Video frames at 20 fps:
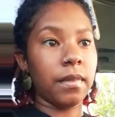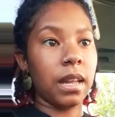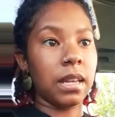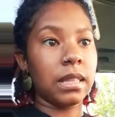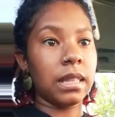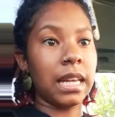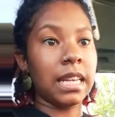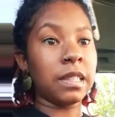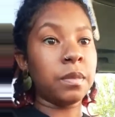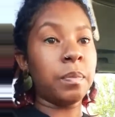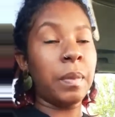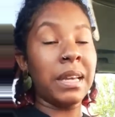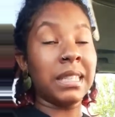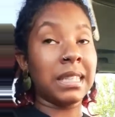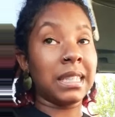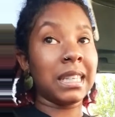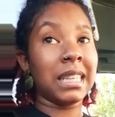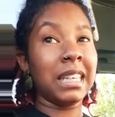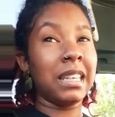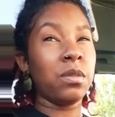That's
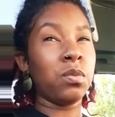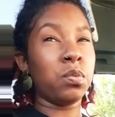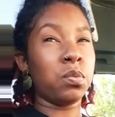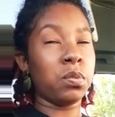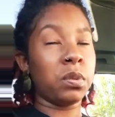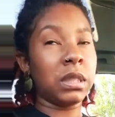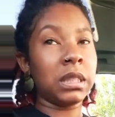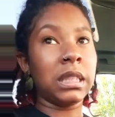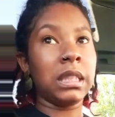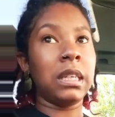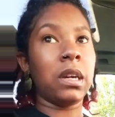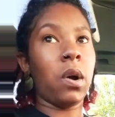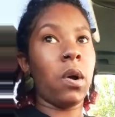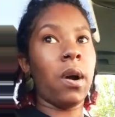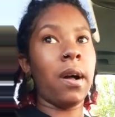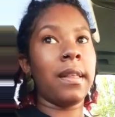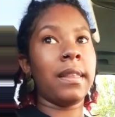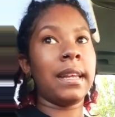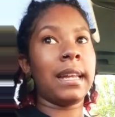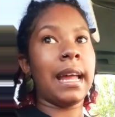basically really
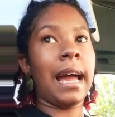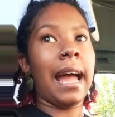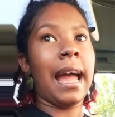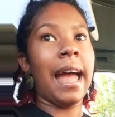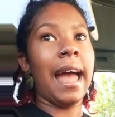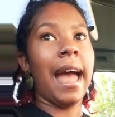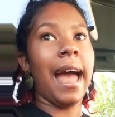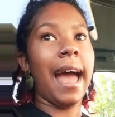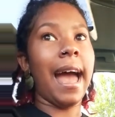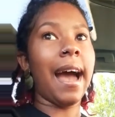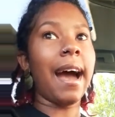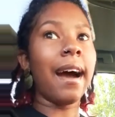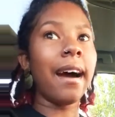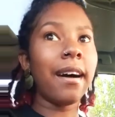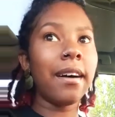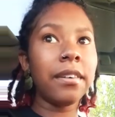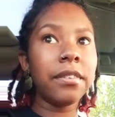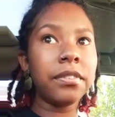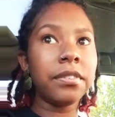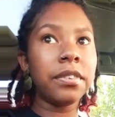all that I have